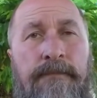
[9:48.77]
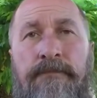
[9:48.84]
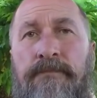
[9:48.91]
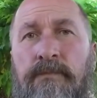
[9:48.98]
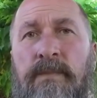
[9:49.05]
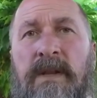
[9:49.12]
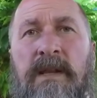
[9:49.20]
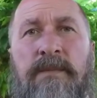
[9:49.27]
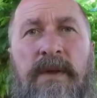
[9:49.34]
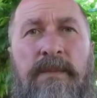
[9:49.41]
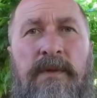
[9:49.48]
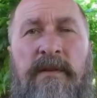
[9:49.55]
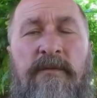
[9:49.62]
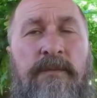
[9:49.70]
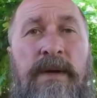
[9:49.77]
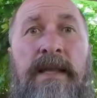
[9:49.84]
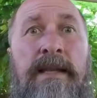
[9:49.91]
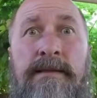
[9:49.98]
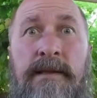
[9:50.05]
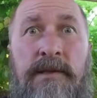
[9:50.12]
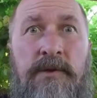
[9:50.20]
Many people have
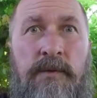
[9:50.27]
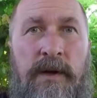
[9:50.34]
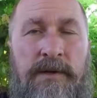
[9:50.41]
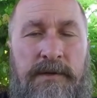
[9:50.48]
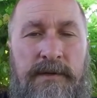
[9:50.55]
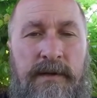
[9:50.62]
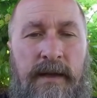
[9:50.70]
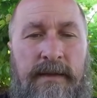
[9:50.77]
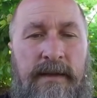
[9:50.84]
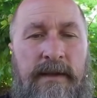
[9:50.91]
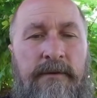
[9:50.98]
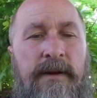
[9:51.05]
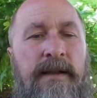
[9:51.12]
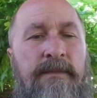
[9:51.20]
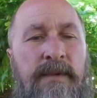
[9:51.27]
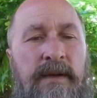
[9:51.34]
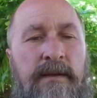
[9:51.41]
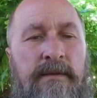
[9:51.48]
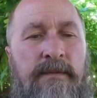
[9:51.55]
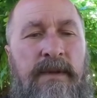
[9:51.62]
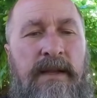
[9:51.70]
been in situations like that already.
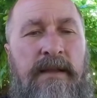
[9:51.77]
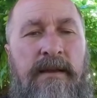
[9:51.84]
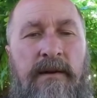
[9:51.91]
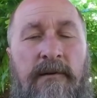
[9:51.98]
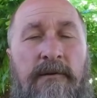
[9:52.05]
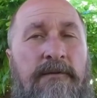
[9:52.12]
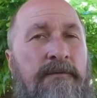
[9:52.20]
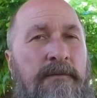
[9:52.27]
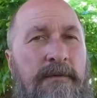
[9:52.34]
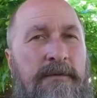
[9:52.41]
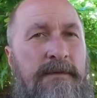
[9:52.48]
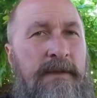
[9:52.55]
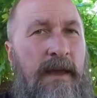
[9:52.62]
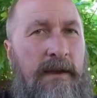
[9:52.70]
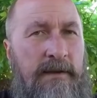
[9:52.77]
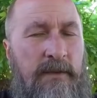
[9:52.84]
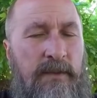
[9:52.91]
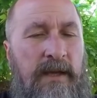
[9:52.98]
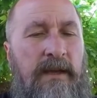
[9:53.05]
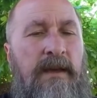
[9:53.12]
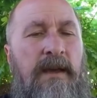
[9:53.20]
Many are yet to
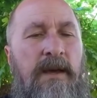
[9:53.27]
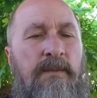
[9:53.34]
be.